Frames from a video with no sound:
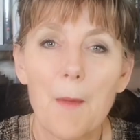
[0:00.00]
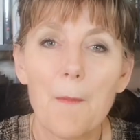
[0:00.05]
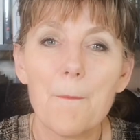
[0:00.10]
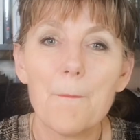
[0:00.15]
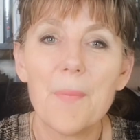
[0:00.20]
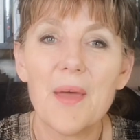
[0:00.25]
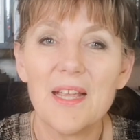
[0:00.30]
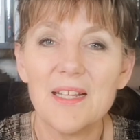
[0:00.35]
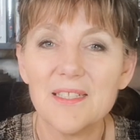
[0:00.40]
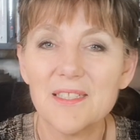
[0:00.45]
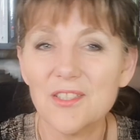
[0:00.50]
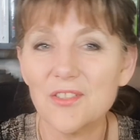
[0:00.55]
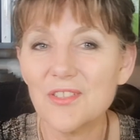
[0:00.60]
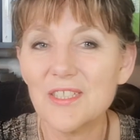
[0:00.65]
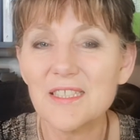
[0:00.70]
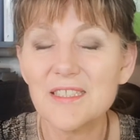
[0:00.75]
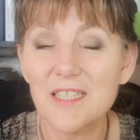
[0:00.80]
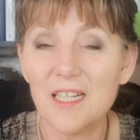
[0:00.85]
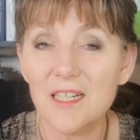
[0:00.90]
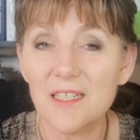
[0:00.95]
Based on the
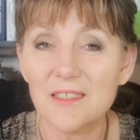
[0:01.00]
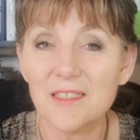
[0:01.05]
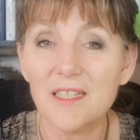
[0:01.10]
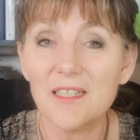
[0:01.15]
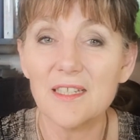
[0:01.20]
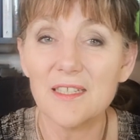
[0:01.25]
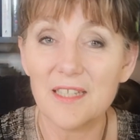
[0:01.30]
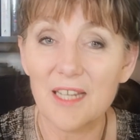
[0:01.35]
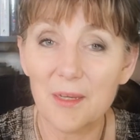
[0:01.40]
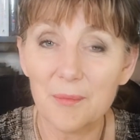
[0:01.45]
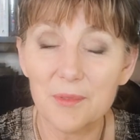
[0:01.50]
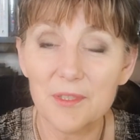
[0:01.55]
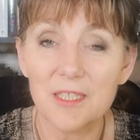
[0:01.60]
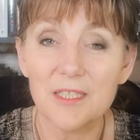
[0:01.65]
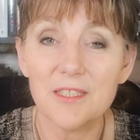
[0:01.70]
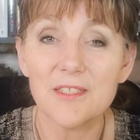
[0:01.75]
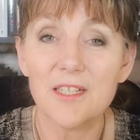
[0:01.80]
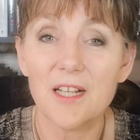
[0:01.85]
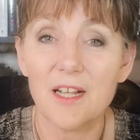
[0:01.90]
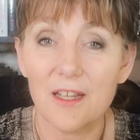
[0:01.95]
data and
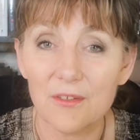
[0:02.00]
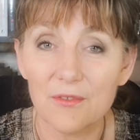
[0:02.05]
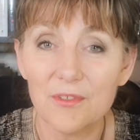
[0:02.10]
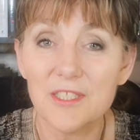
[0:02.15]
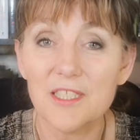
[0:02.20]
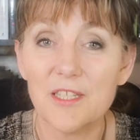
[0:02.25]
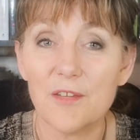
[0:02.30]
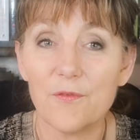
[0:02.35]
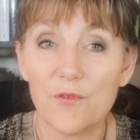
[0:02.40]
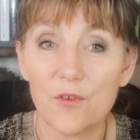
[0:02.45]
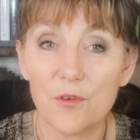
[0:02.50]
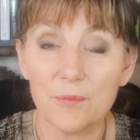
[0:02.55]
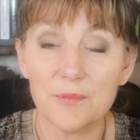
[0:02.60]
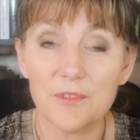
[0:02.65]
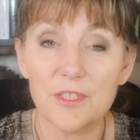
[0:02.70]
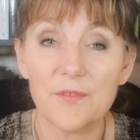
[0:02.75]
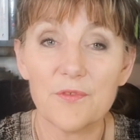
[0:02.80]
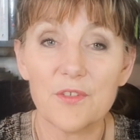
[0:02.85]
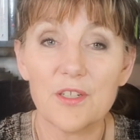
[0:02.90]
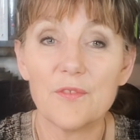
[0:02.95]
updates I received from
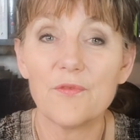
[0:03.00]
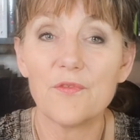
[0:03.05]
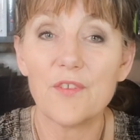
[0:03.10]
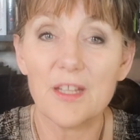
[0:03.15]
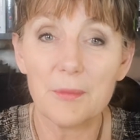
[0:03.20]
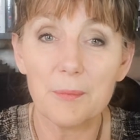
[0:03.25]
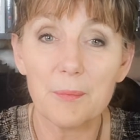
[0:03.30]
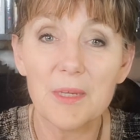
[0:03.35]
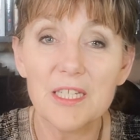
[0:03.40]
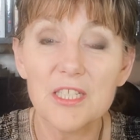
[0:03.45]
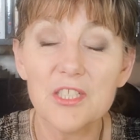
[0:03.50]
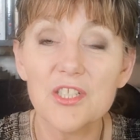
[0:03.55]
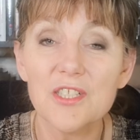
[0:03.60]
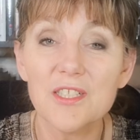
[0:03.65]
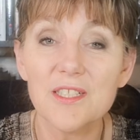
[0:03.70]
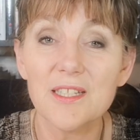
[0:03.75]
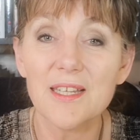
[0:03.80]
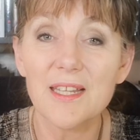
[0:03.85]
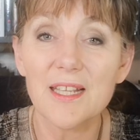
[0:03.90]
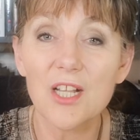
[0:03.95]
different fund
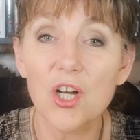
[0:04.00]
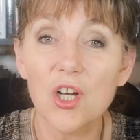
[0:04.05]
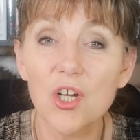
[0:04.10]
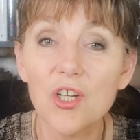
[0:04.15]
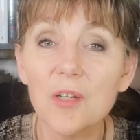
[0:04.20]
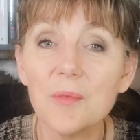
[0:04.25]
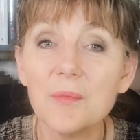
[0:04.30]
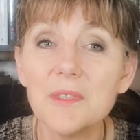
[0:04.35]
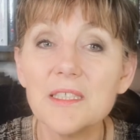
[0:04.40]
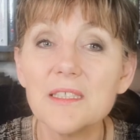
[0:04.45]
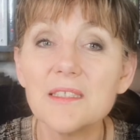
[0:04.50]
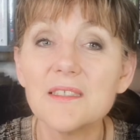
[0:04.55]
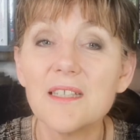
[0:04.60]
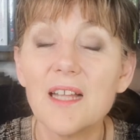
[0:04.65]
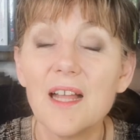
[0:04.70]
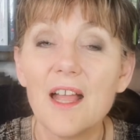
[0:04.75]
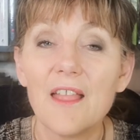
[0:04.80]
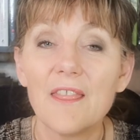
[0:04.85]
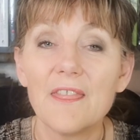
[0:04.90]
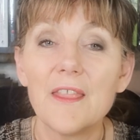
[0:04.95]
managers and economists,
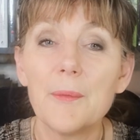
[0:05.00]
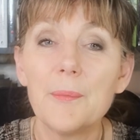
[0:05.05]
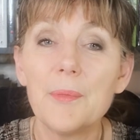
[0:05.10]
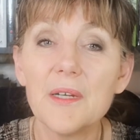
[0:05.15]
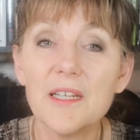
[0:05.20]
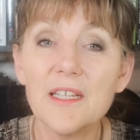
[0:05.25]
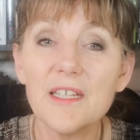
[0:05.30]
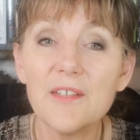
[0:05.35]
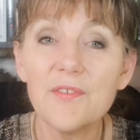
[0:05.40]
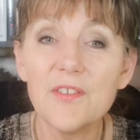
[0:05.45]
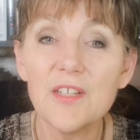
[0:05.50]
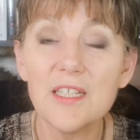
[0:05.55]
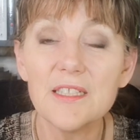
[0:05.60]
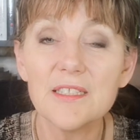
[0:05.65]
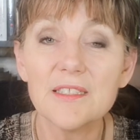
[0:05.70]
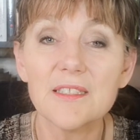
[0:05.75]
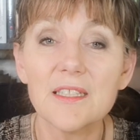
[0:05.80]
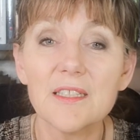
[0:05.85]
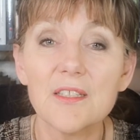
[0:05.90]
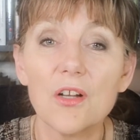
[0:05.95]
the belief
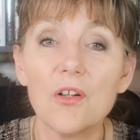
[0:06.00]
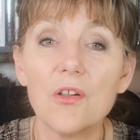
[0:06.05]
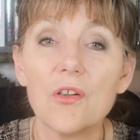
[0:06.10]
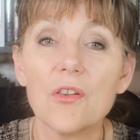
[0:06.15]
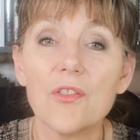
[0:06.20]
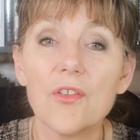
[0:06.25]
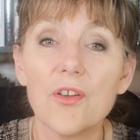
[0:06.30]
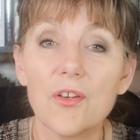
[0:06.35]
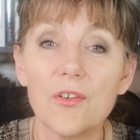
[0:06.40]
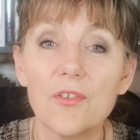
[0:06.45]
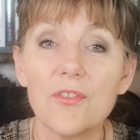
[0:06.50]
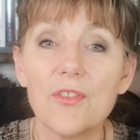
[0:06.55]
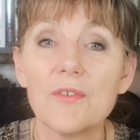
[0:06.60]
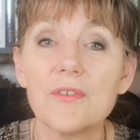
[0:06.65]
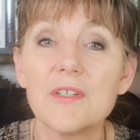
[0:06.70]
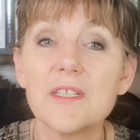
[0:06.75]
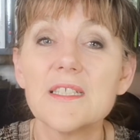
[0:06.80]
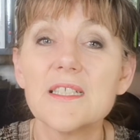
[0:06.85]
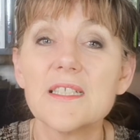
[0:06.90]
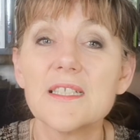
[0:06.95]
is that although there
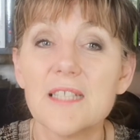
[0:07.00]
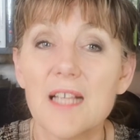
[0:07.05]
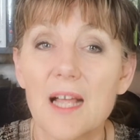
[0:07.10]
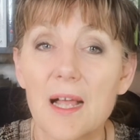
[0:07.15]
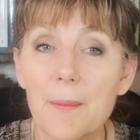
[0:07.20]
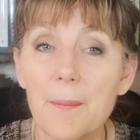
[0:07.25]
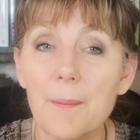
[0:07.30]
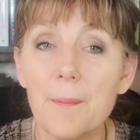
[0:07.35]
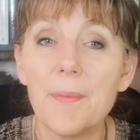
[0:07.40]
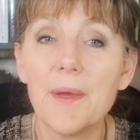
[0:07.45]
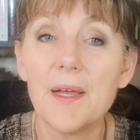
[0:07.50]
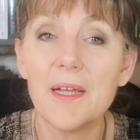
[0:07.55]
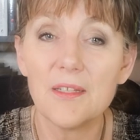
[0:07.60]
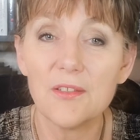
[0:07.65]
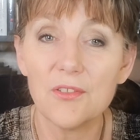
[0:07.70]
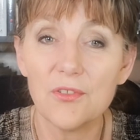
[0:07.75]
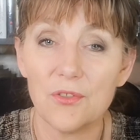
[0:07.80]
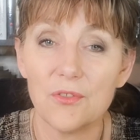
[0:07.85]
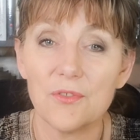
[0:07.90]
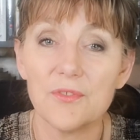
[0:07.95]
is some
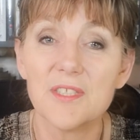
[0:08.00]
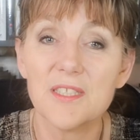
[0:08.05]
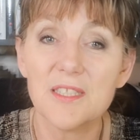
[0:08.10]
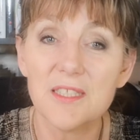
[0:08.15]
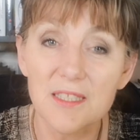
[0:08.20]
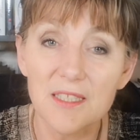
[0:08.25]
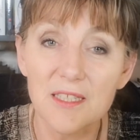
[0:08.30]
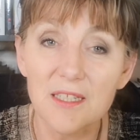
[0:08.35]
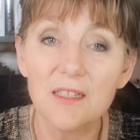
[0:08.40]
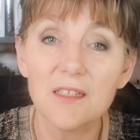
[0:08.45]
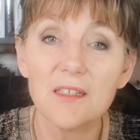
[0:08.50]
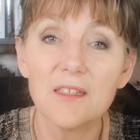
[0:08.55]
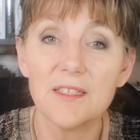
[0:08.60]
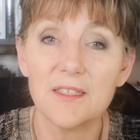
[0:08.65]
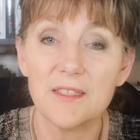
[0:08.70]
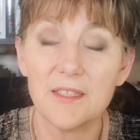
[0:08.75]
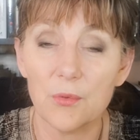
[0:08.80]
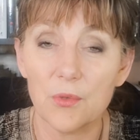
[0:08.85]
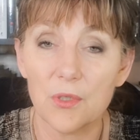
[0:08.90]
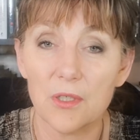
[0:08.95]
bad news still in
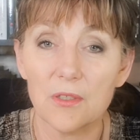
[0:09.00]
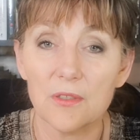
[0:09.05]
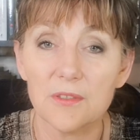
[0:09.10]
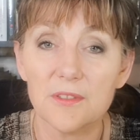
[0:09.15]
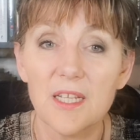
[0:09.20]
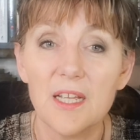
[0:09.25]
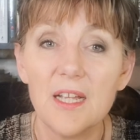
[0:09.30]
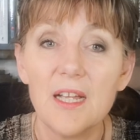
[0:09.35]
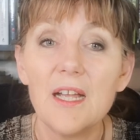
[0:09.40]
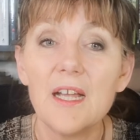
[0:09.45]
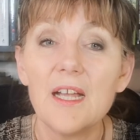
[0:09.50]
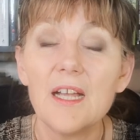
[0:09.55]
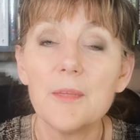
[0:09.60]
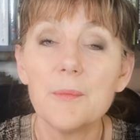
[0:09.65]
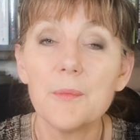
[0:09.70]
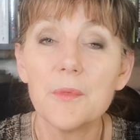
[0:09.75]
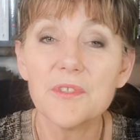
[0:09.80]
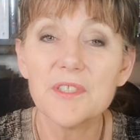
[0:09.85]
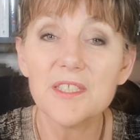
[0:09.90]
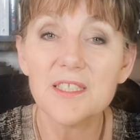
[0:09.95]
the world, and
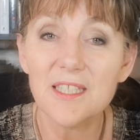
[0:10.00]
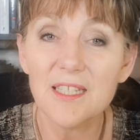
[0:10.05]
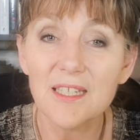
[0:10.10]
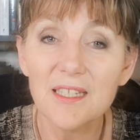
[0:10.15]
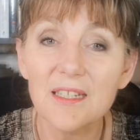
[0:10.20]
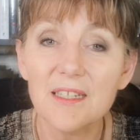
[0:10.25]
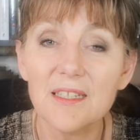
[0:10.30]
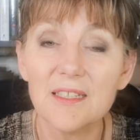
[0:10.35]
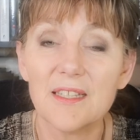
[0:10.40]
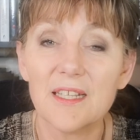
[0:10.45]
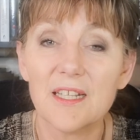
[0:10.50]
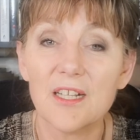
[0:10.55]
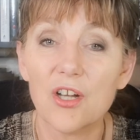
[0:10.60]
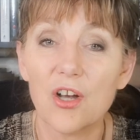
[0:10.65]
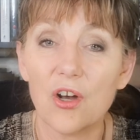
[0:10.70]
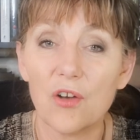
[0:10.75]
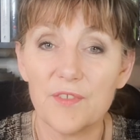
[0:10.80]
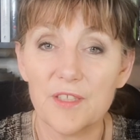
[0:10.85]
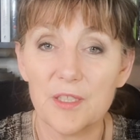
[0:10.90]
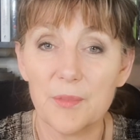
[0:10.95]
most certainly the
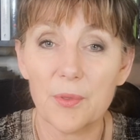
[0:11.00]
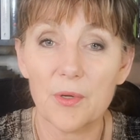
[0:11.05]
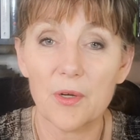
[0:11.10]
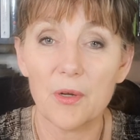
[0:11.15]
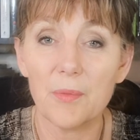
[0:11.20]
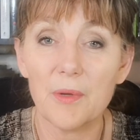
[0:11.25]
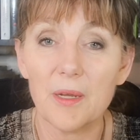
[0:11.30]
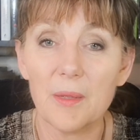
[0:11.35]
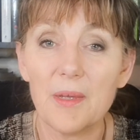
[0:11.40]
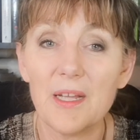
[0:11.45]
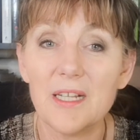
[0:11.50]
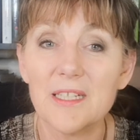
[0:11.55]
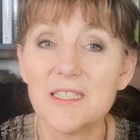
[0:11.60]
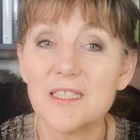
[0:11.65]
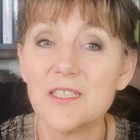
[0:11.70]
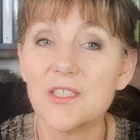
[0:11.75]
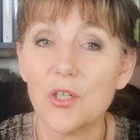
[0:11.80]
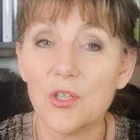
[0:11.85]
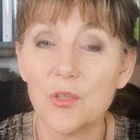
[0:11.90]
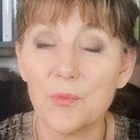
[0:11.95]
COVID problem has
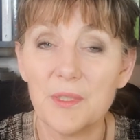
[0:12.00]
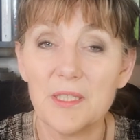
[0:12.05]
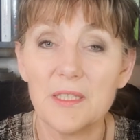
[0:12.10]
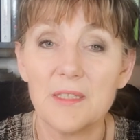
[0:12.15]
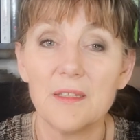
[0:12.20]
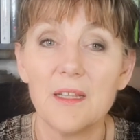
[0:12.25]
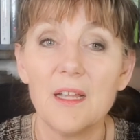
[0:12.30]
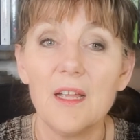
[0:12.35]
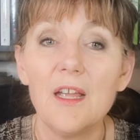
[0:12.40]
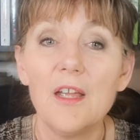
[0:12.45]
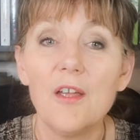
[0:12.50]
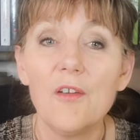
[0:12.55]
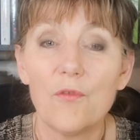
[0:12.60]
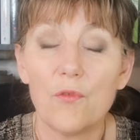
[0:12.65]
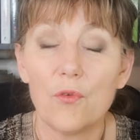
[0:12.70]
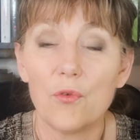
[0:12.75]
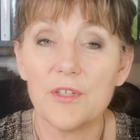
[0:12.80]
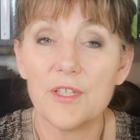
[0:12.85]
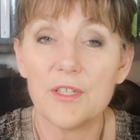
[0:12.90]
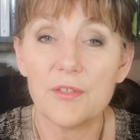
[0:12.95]
not been
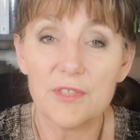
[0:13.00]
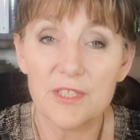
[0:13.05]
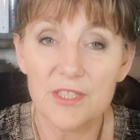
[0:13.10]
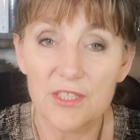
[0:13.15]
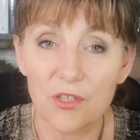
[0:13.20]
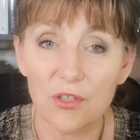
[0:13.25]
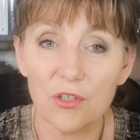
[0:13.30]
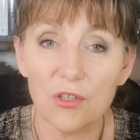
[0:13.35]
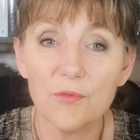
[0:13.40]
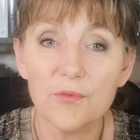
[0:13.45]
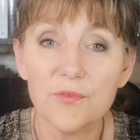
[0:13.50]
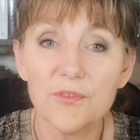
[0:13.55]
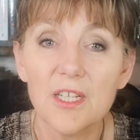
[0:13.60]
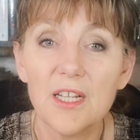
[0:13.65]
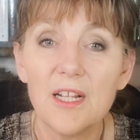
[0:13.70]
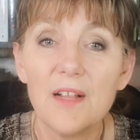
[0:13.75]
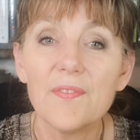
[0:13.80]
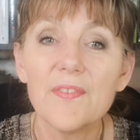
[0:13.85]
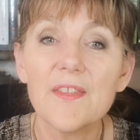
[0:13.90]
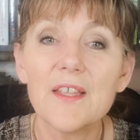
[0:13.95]
fully resolved,
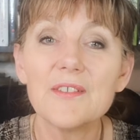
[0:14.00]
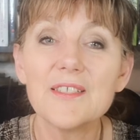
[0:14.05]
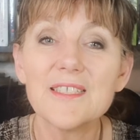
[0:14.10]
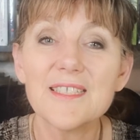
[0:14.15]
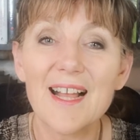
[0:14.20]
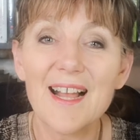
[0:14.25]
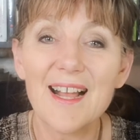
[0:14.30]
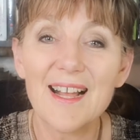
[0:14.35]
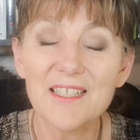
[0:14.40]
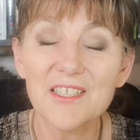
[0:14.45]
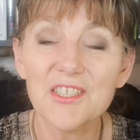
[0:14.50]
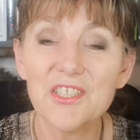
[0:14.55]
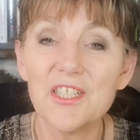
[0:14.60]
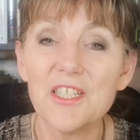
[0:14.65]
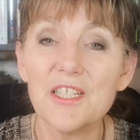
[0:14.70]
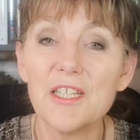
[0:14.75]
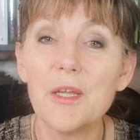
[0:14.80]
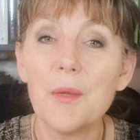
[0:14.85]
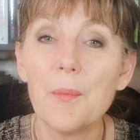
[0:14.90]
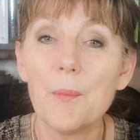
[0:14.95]
there is
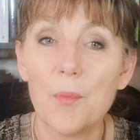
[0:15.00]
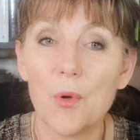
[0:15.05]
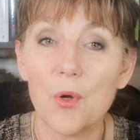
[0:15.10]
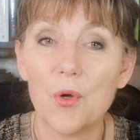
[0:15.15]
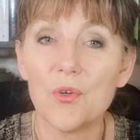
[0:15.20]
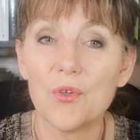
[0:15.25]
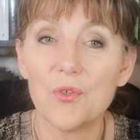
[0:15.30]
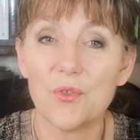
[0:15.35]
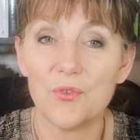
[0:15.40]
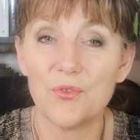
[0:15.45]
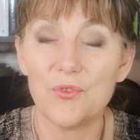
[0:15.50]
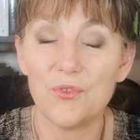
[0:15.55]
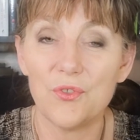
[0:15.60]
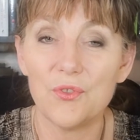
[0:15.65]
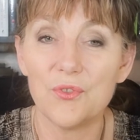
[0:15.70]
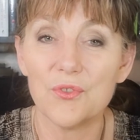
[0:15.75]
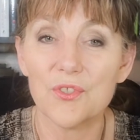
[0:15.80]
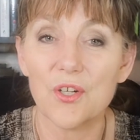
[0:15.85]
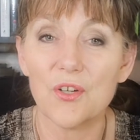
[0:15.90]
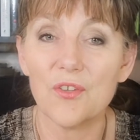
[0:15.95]
actually more good
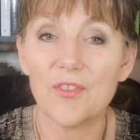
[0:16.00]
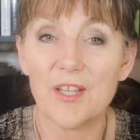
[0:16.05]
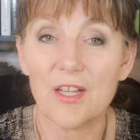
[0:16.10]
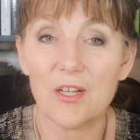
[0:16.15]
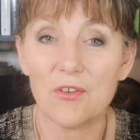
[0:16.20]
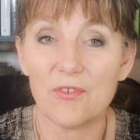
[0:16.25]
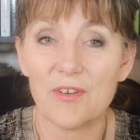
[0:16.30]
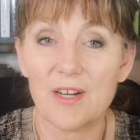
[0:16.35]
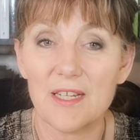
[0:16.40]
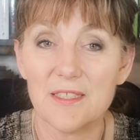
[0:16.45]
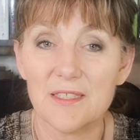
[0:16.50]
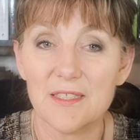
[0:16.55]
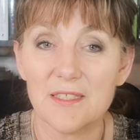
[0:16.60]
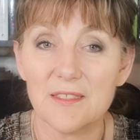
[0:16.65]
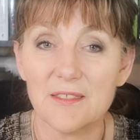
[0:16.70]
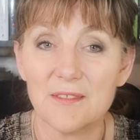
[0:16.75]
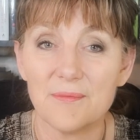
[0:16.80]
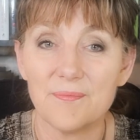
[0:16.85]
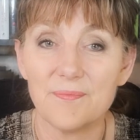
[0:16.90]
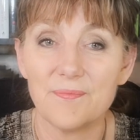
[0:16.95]
news on the
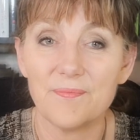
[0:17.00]
horizon.